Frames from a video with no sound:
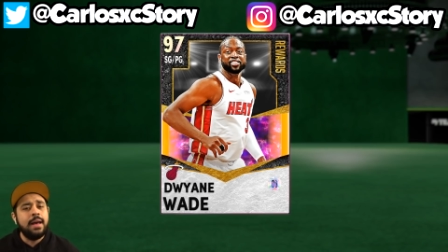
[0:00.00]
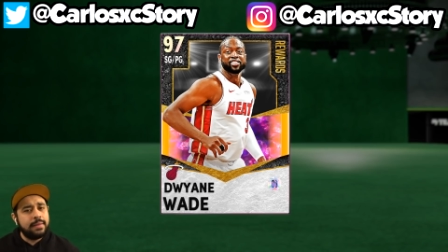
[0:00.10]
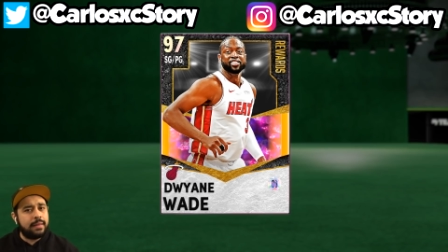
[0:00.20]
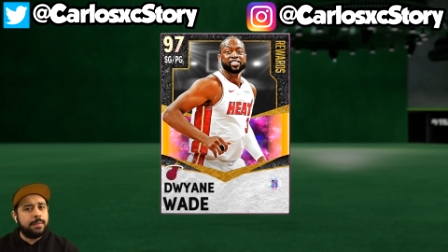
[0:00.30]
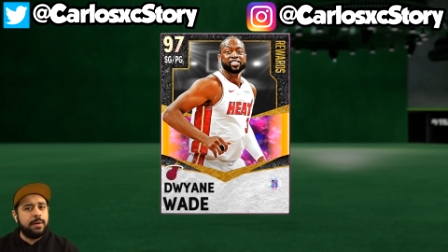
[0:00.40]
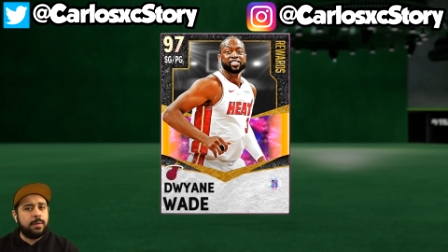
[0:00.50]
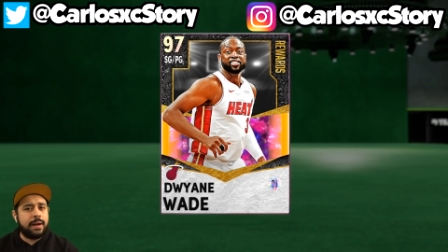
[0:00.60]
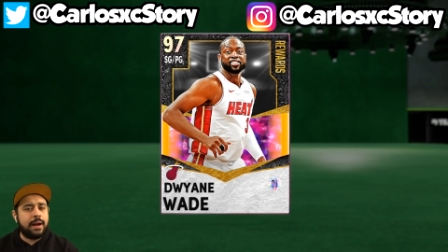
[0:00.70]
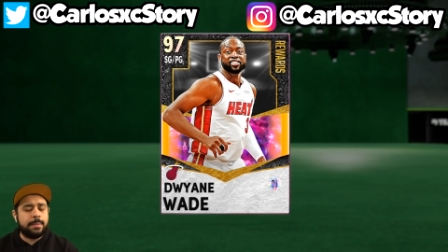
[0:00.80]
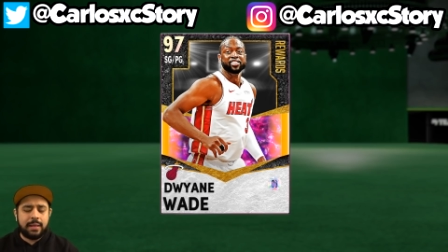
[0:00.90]
then let me know
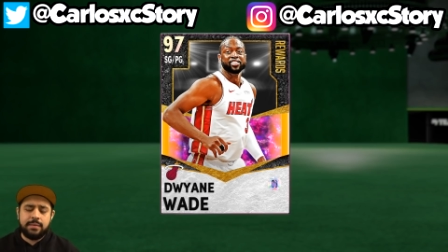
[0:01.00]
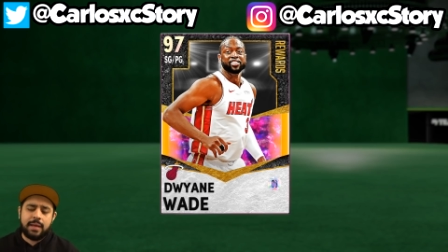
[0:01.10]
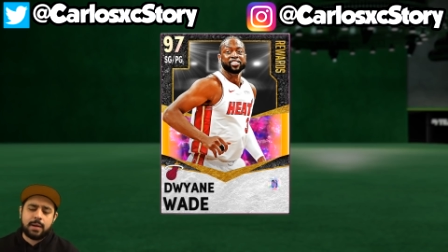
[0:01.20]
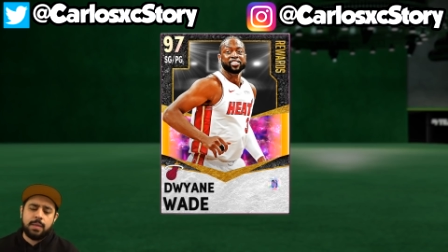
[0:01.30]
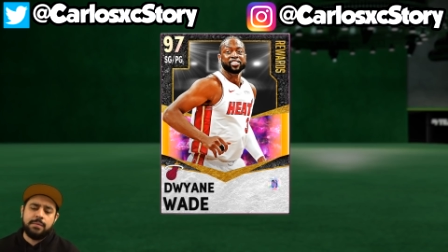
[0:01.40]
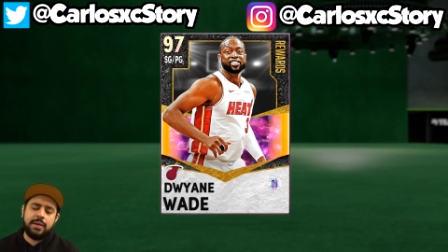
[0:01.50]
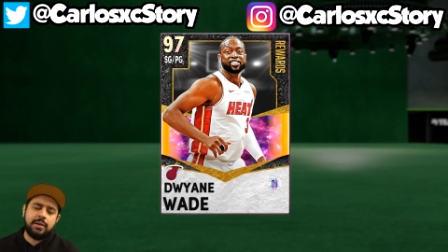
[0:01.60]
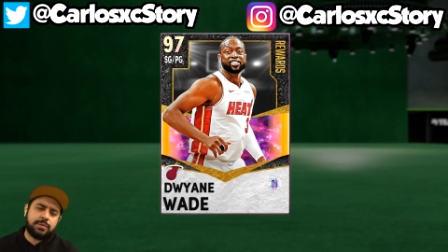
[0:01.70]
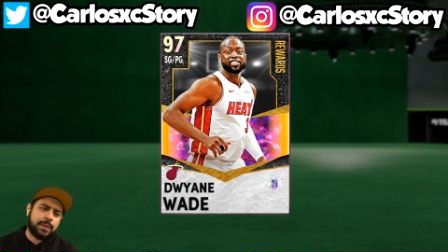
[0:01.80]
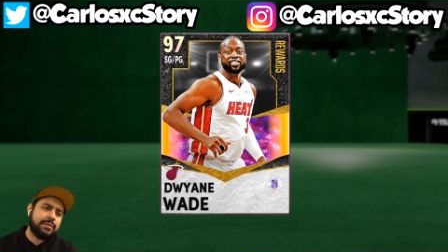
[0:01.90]
right now by leaving a like on the
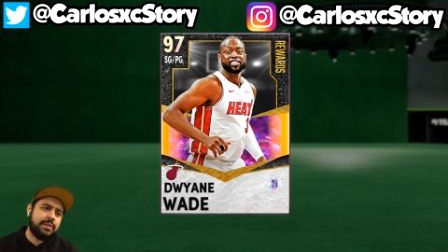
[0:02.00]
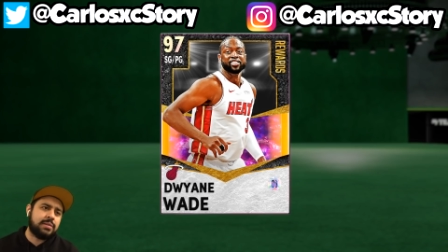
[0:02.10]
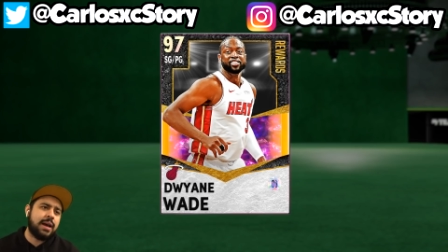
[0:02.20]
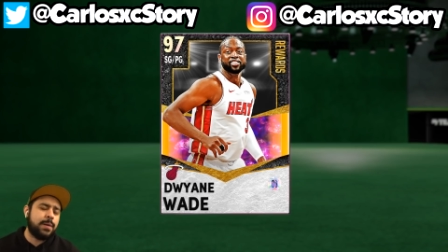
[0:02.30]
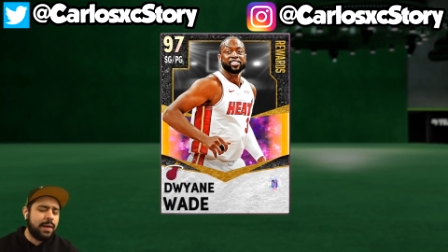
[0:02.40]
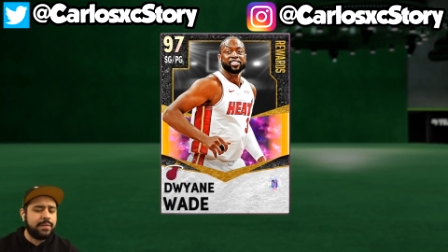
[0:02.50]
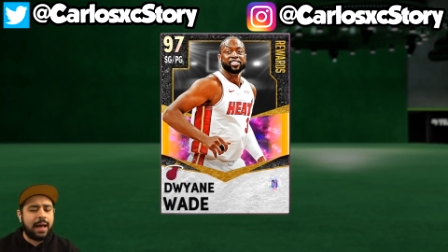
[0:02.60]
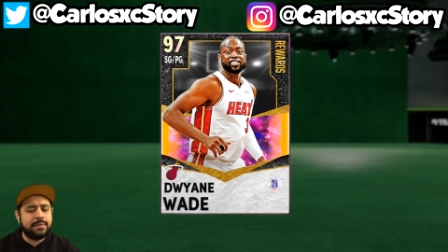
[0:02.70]
video, subscribe to the channel if you